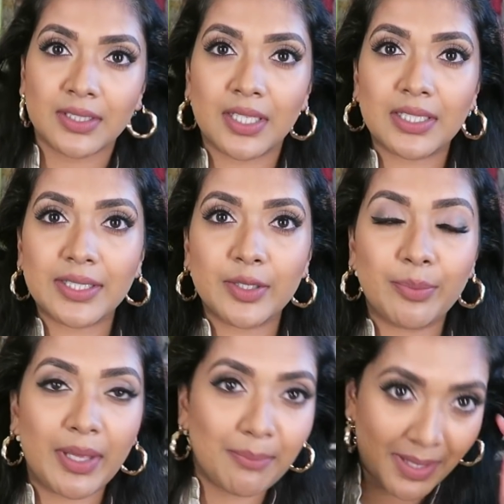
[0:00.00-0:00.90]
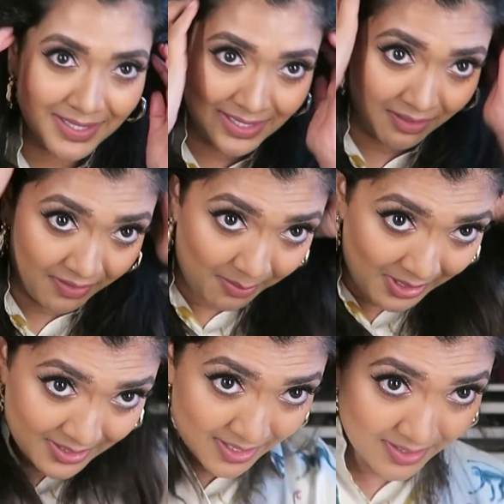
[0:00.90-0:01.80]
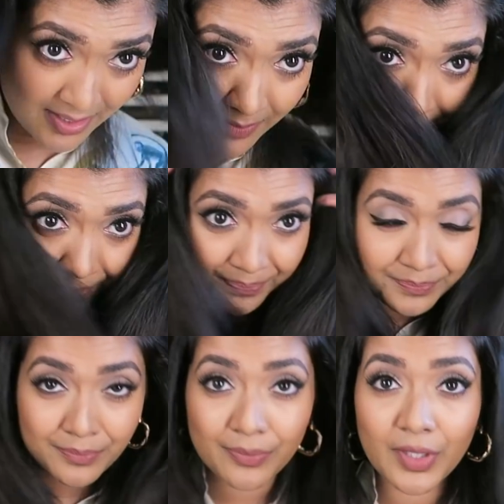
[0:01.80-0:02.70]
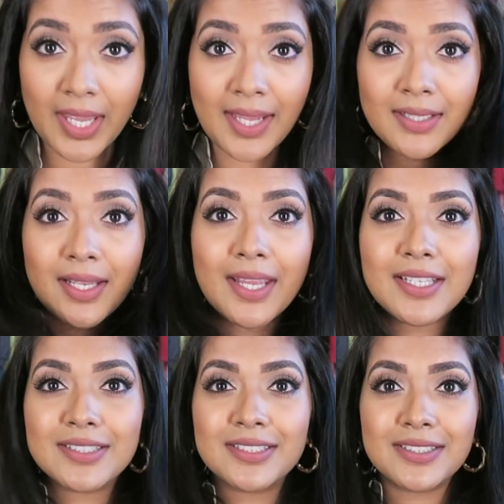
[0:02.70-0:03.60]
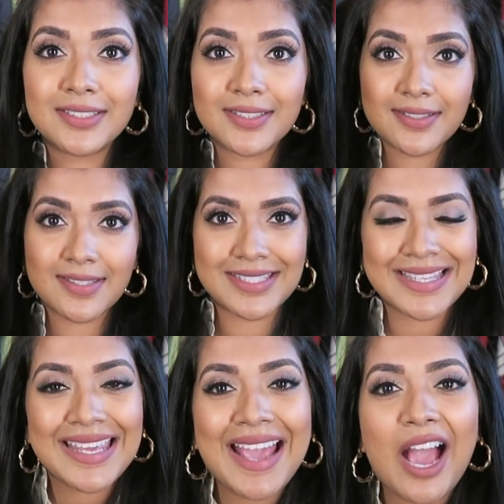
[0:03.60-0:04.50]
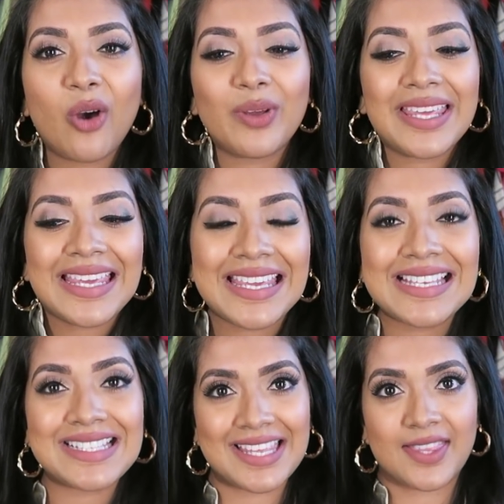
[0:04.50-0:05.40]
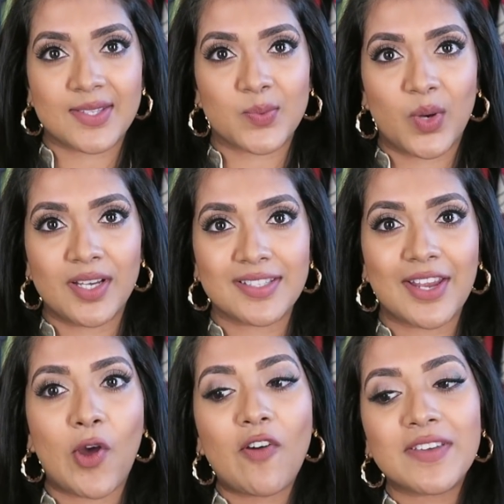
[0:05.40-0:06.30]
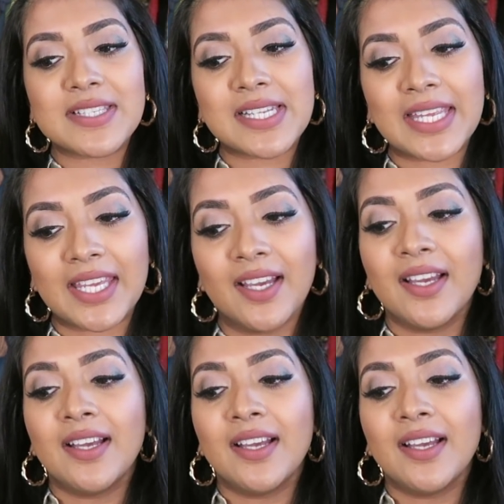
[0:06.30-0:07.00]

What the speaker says: a little bit messy, if that makes sense. Okay, like, see how easy this was. And obviously